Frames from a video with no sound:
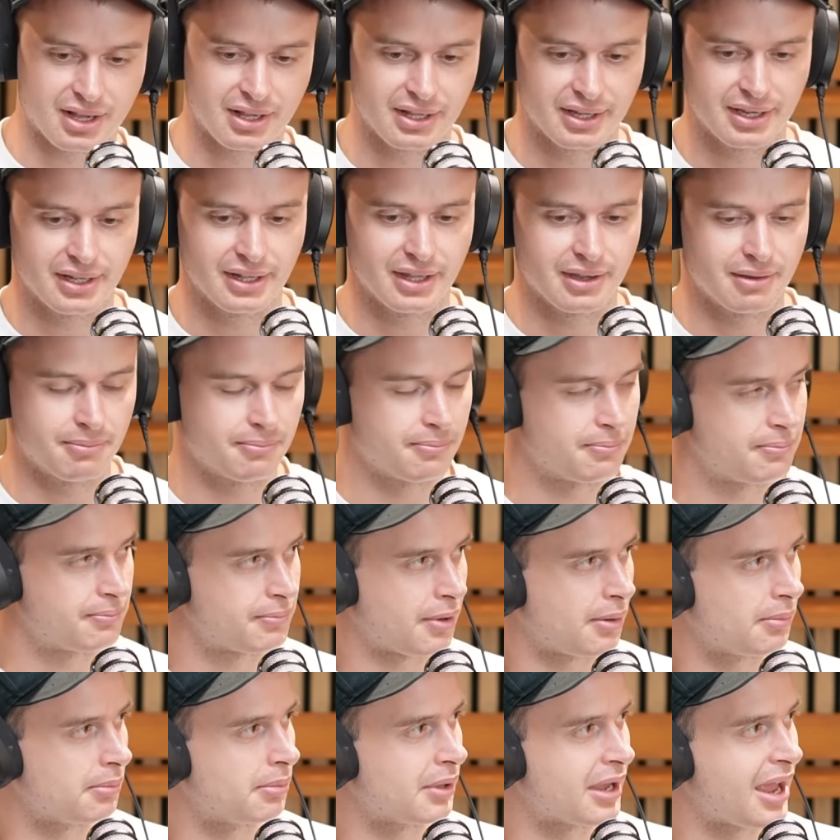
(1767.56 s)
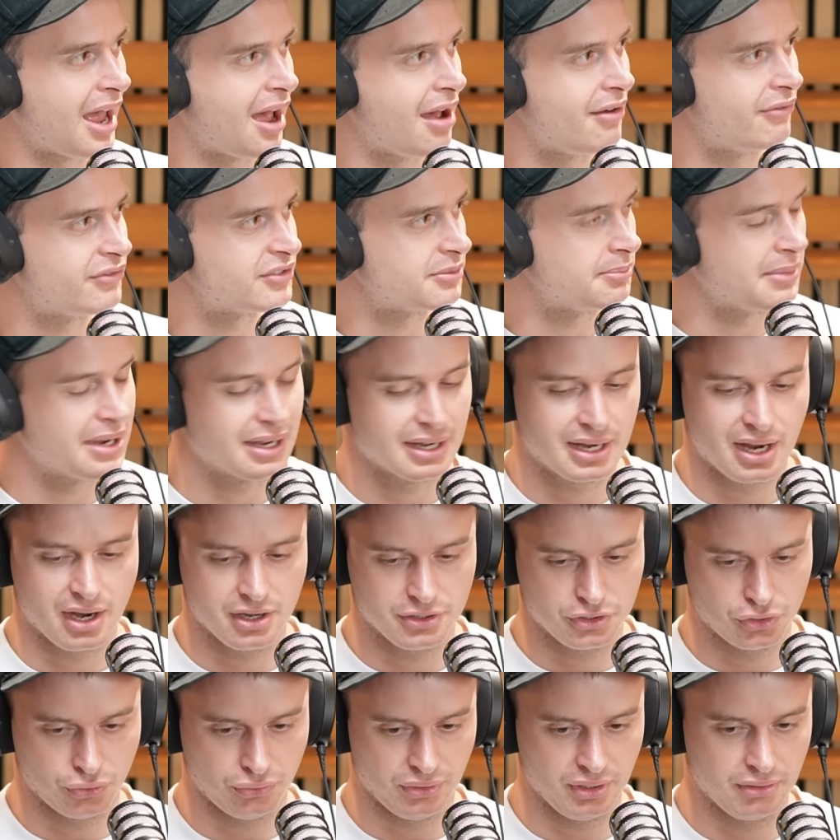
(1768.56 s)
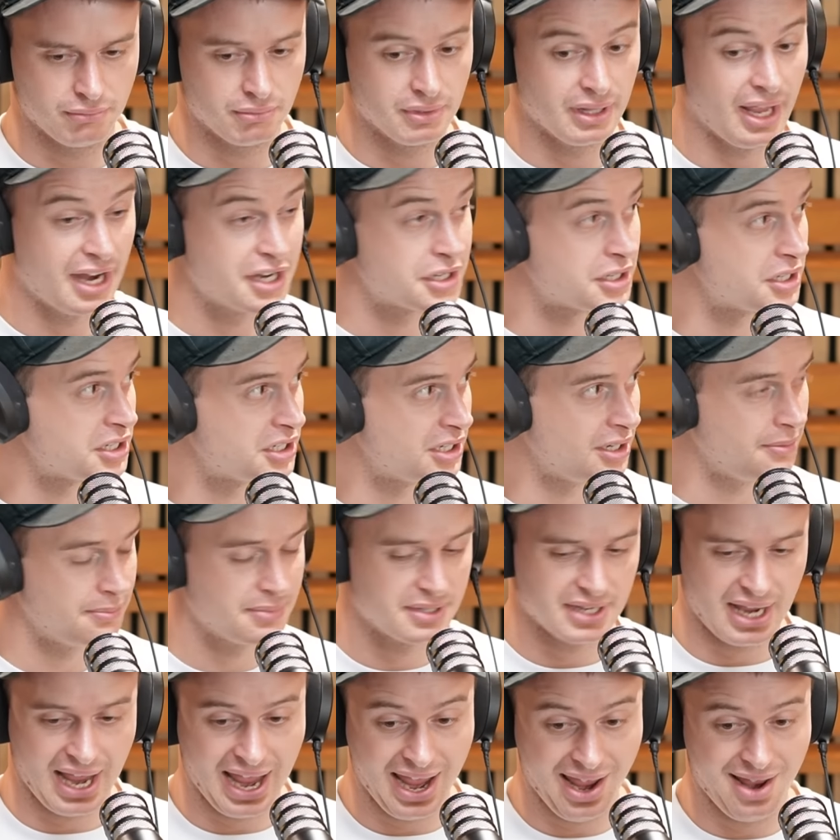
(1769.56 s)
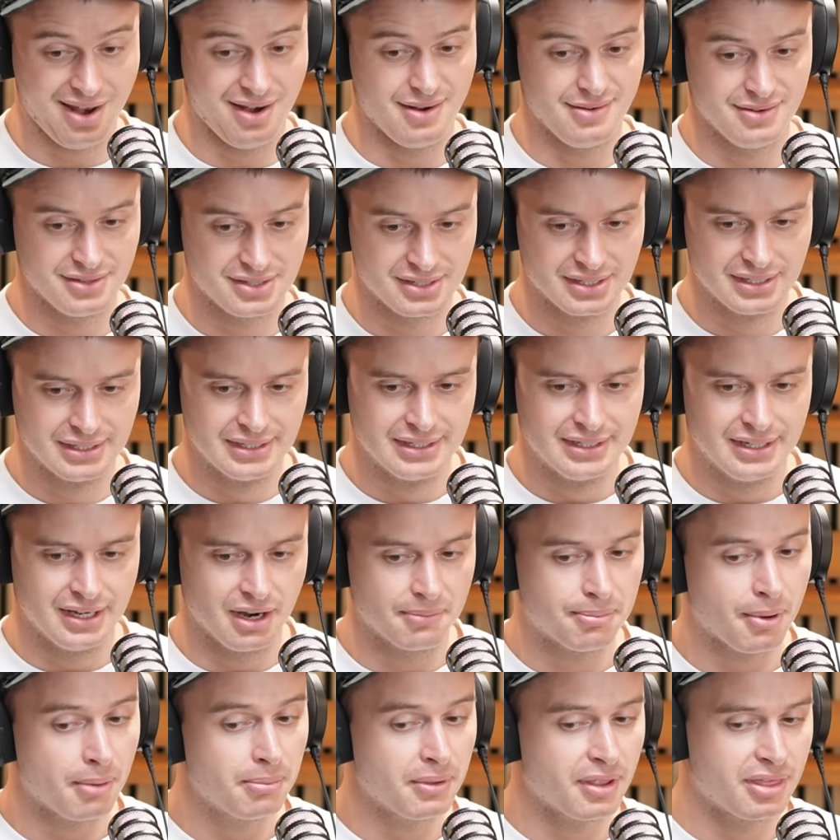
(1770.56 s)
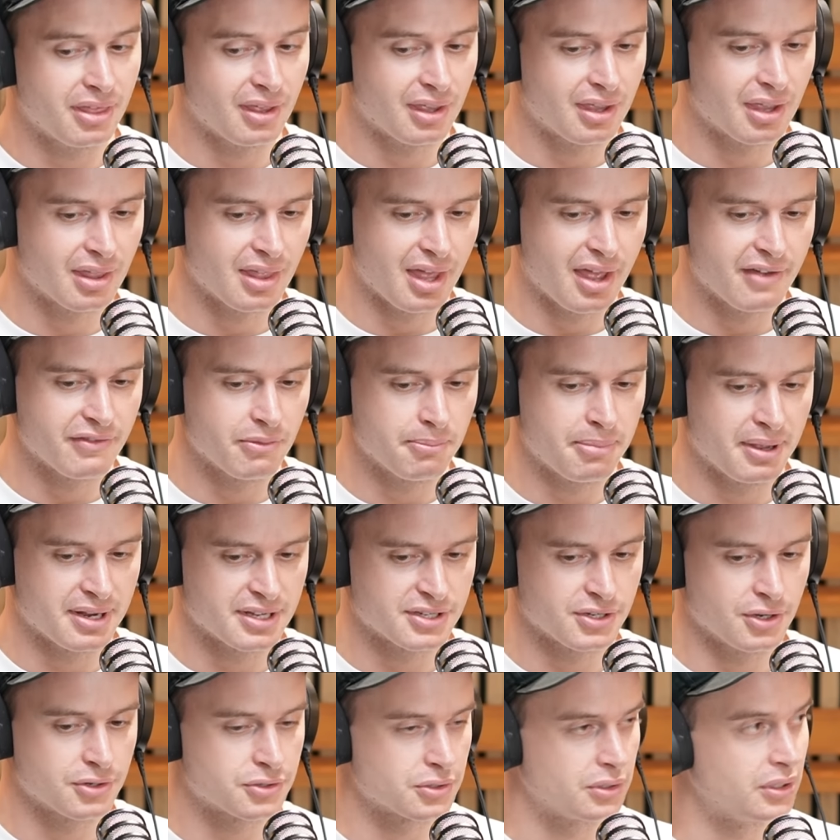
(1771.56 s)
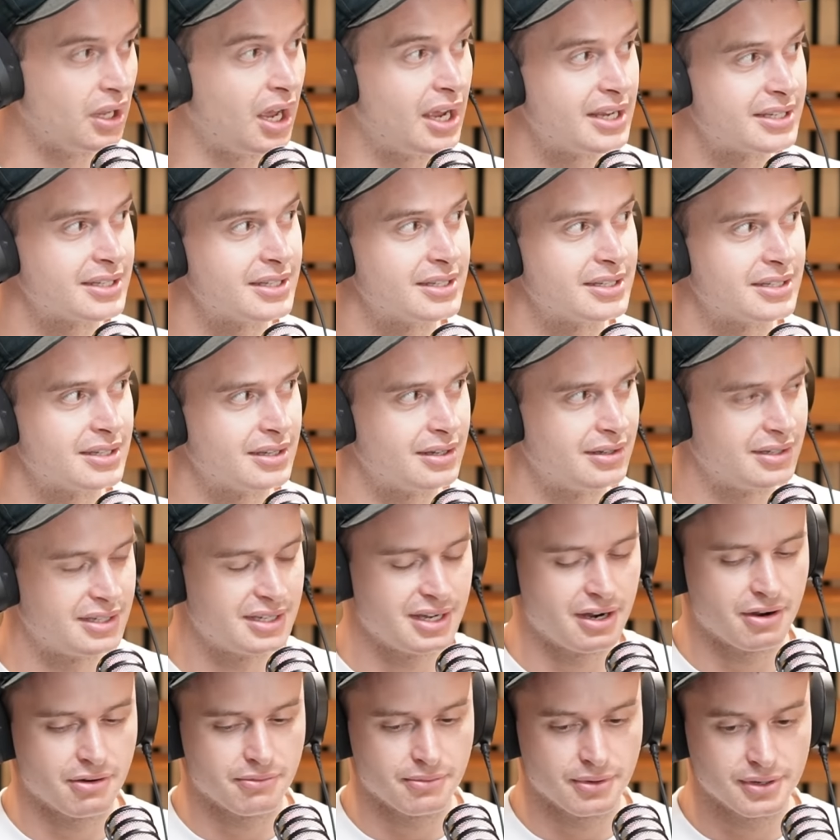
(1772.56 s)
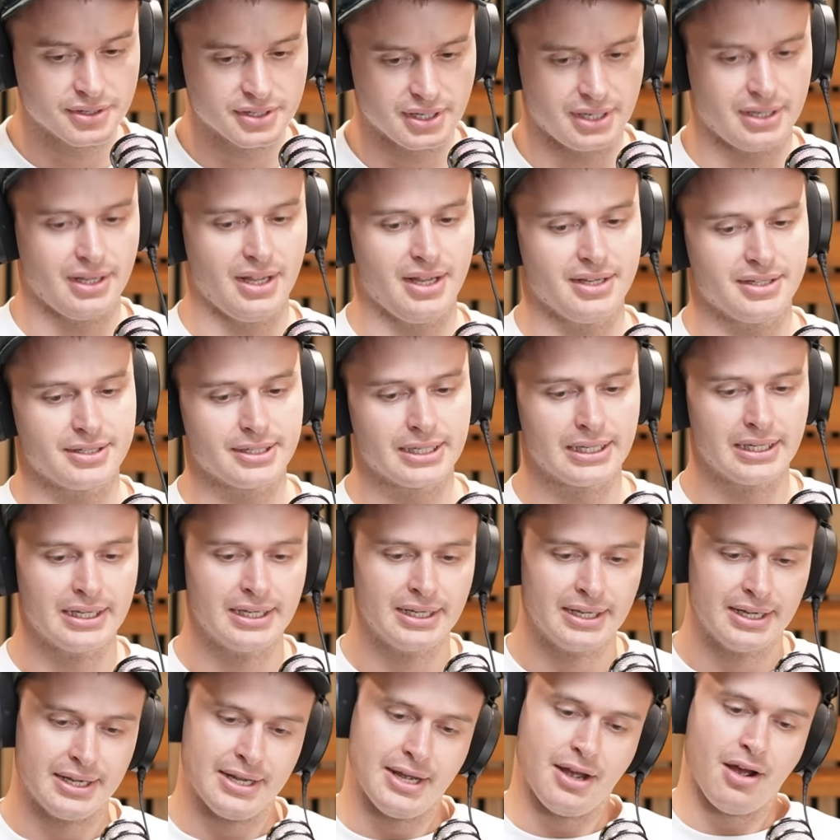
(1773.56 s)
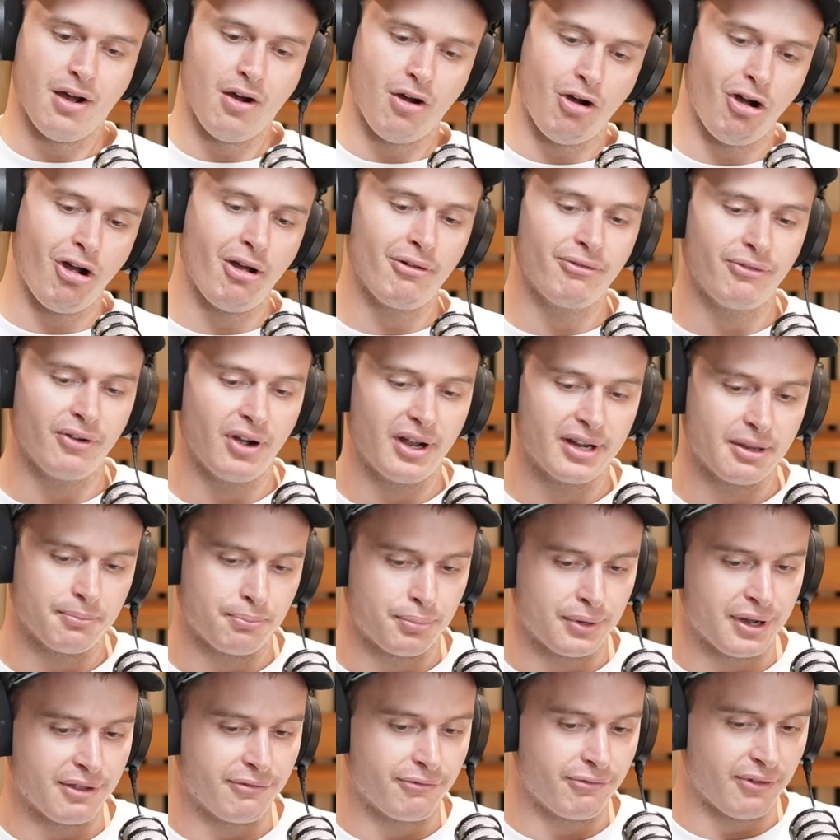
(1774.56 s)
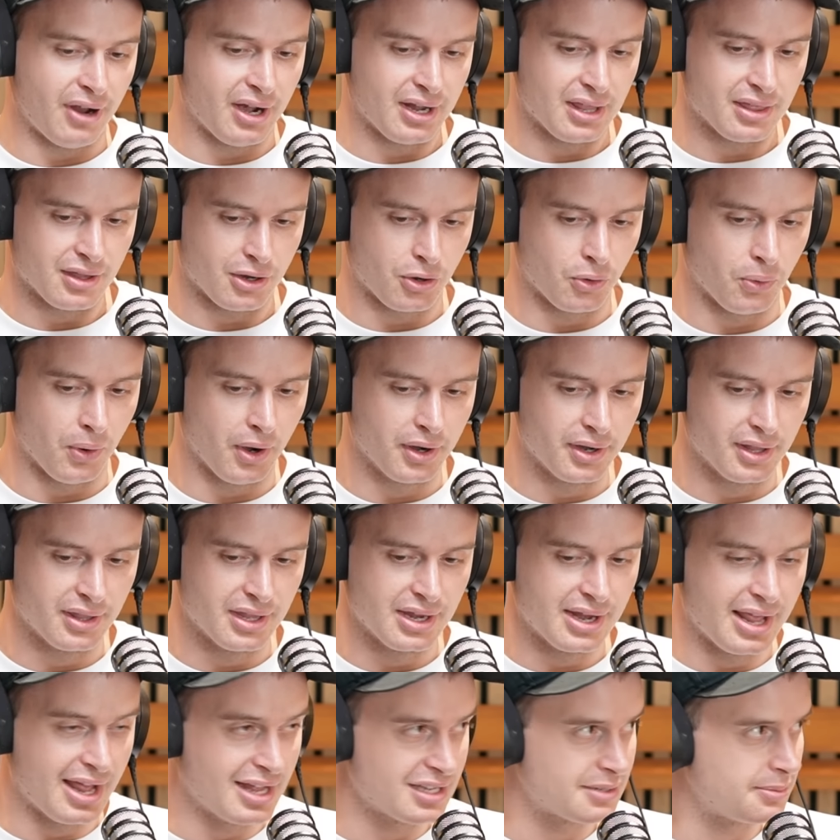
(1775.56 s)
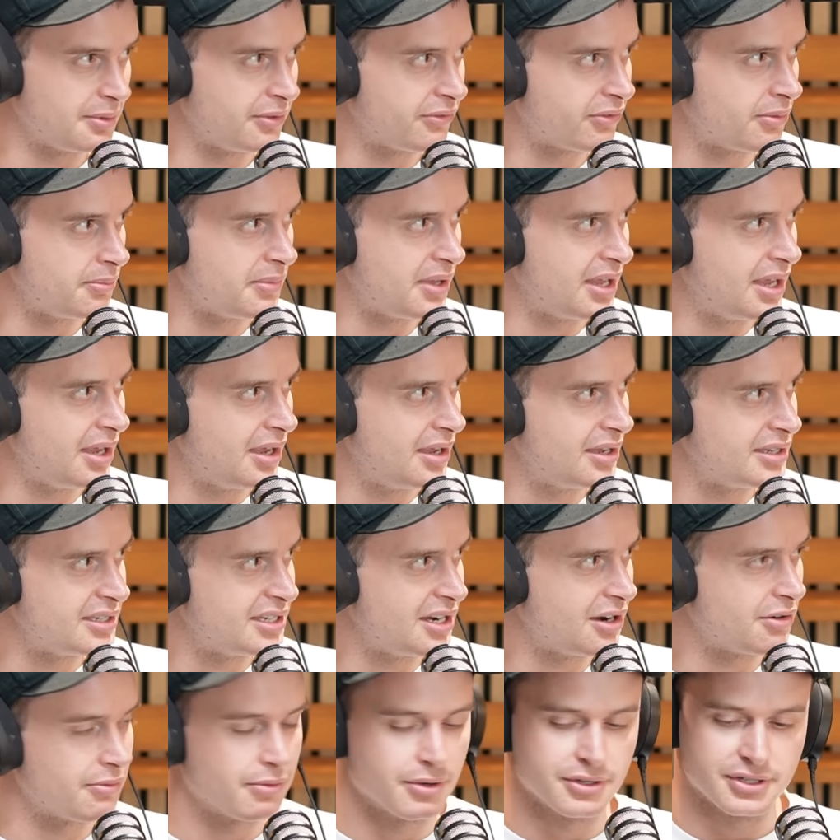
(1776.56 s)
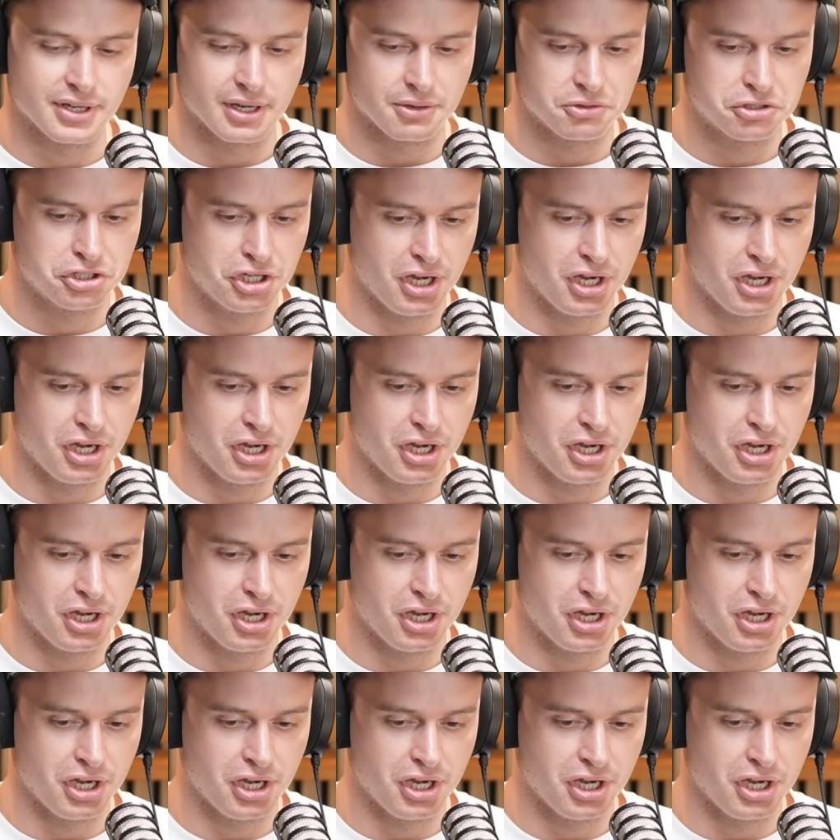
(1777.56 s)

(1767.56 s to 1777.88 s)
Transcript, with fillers: clearly probably have some in-country relationships and are probably thinking they have a better social license than Sierra Rutile has. I find it pretty funny, the quote in the announcement from their Sierra Rutile